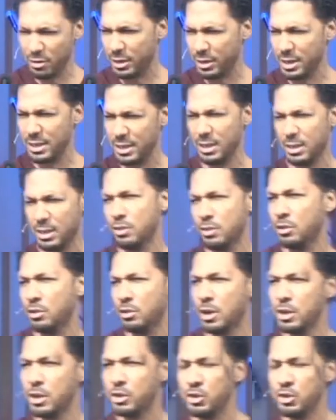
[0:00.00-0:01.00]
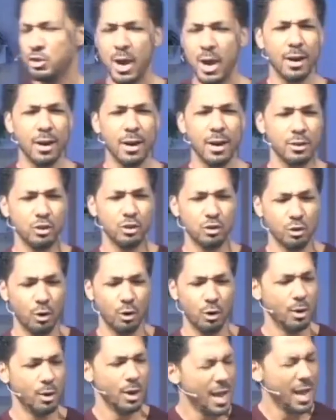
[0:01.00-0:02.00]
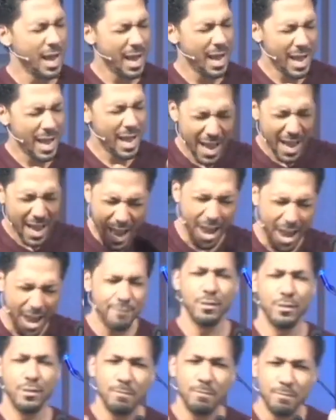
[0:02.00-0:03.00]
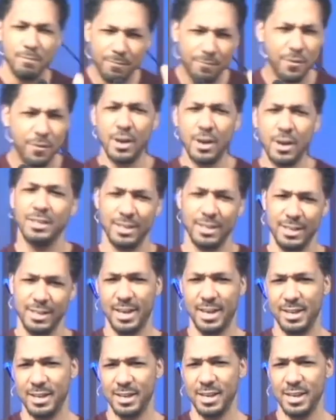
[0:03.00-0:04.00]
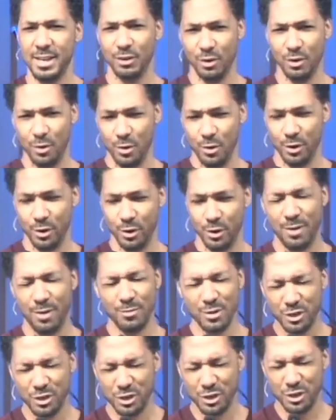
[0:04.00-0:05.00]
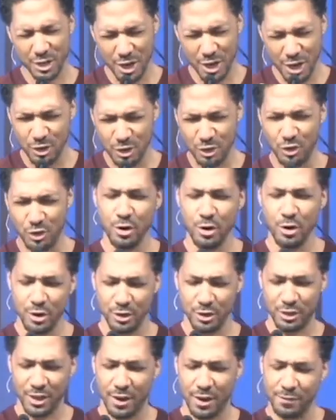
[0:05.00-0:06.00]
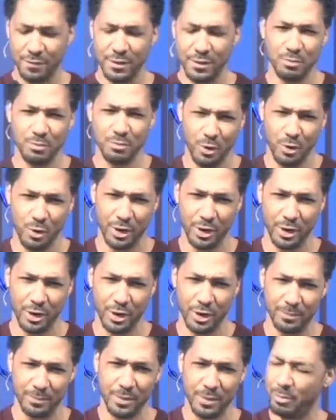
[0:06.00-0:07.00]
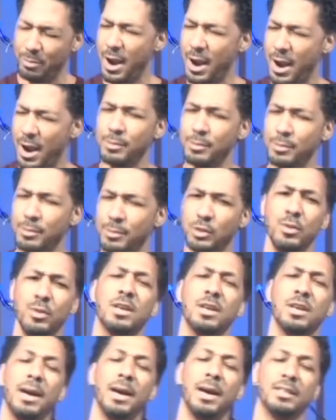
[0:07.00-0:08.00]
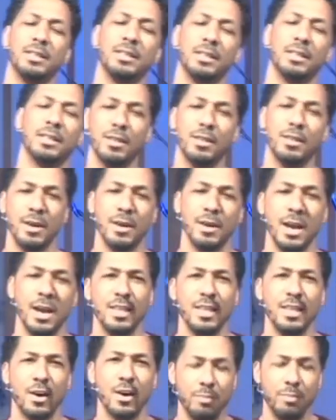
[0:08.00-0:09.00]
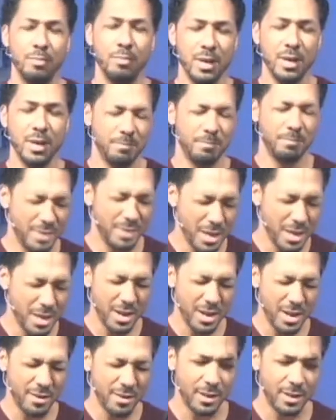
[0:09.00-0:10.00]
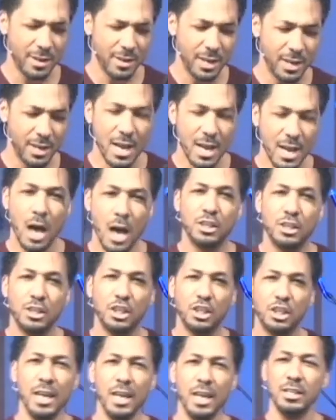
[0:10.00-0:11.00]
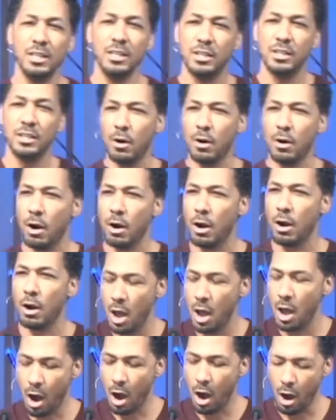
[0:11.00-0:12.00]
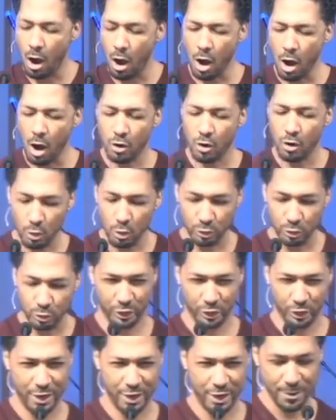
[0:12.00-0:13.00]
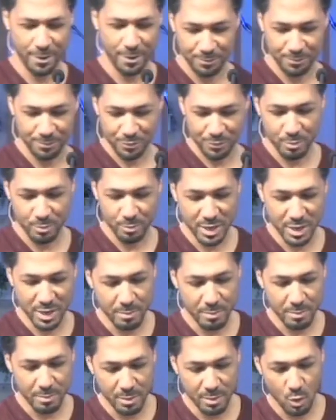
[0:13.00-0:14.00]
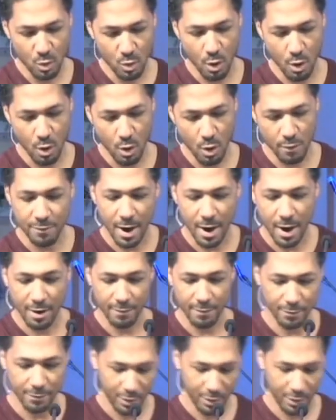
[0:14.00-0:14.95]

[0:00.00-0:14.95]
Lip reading: getting a little too out of control. Have fun today in the Lord. I want you to enjoy yourself this morning. And perhaps when we come back together, there'll be a bit of a change of our culture here. We'll be a bit more on fire for